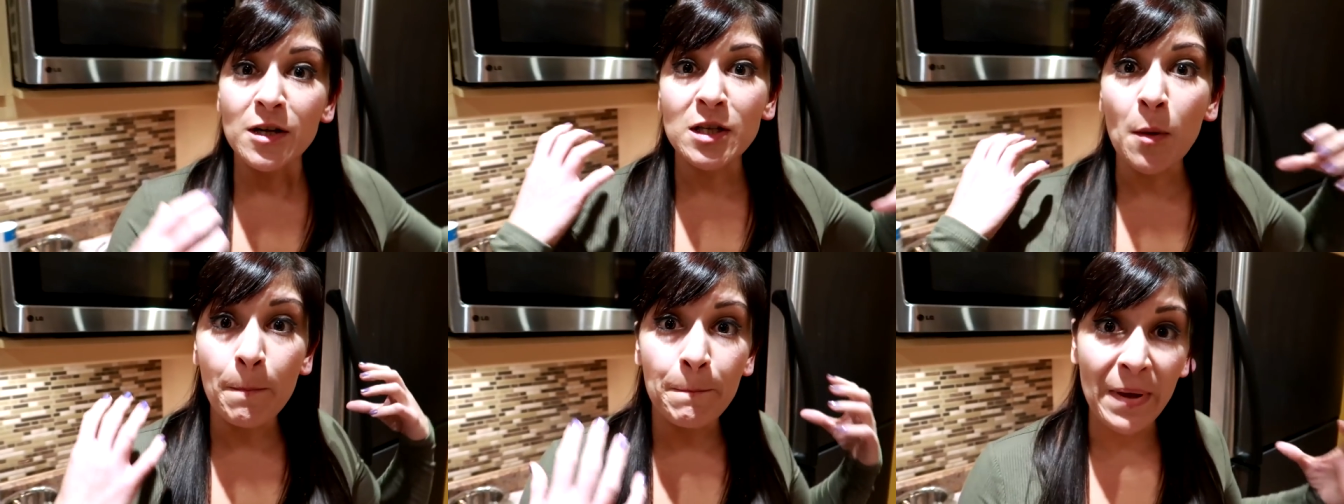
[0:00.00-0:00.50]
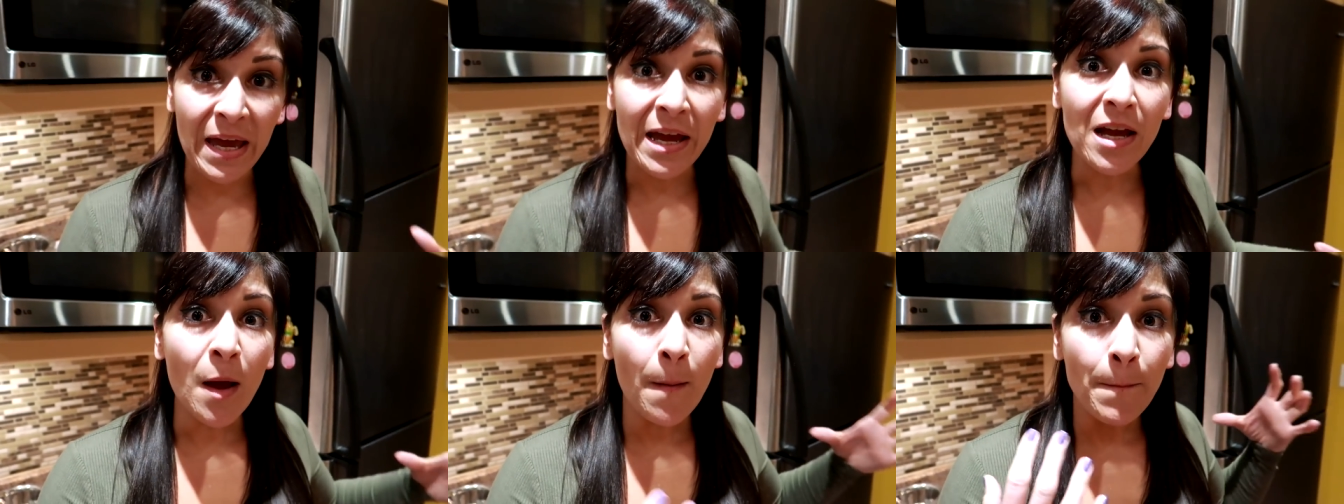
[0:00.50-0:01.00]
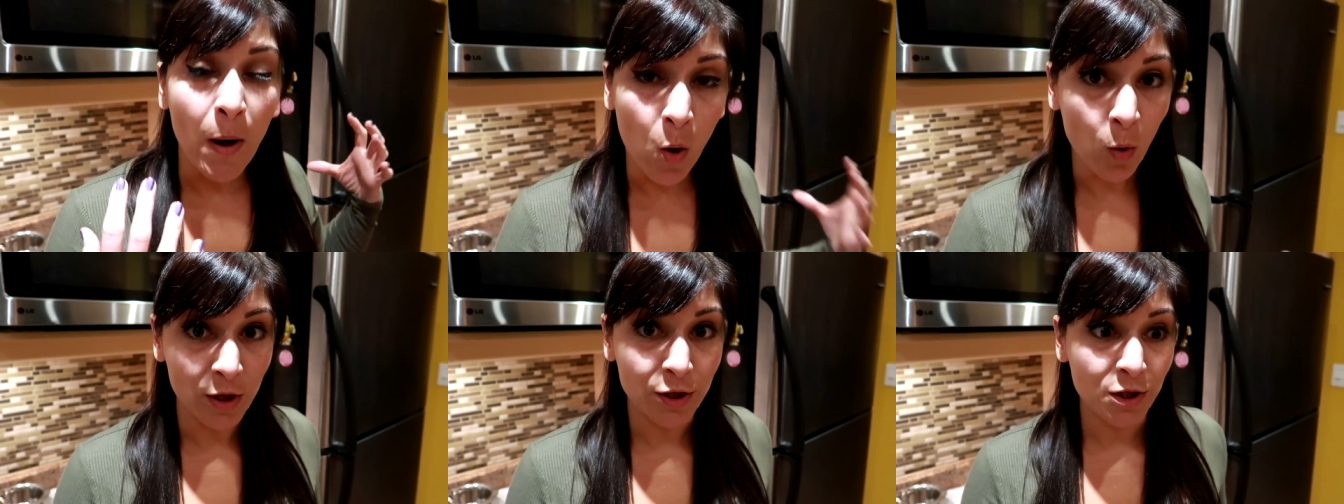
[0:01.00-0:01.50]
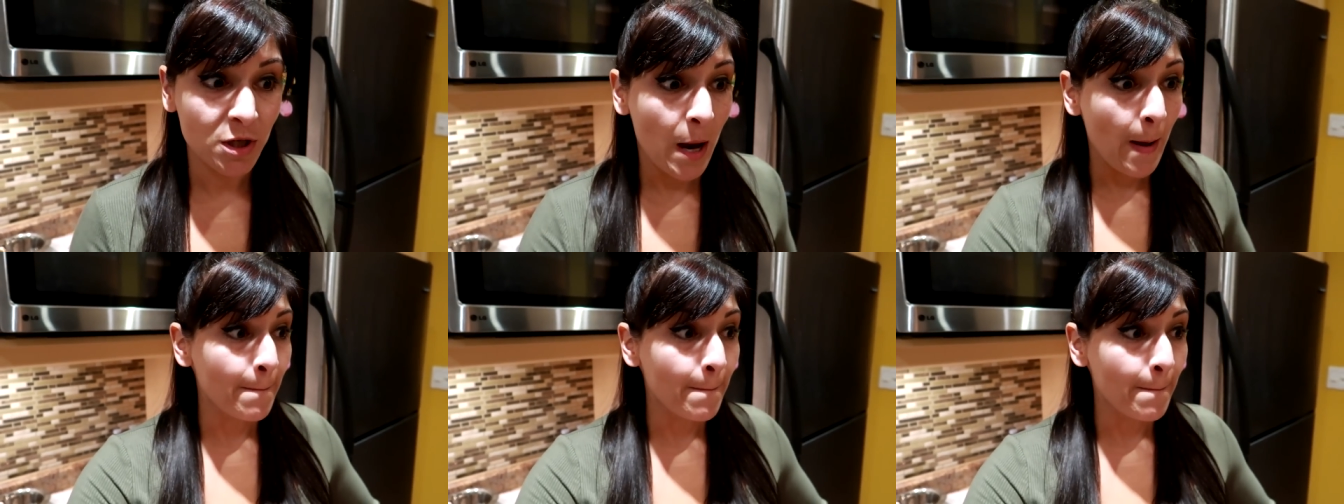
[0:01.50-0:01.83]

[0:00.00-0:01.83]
There's a big porch,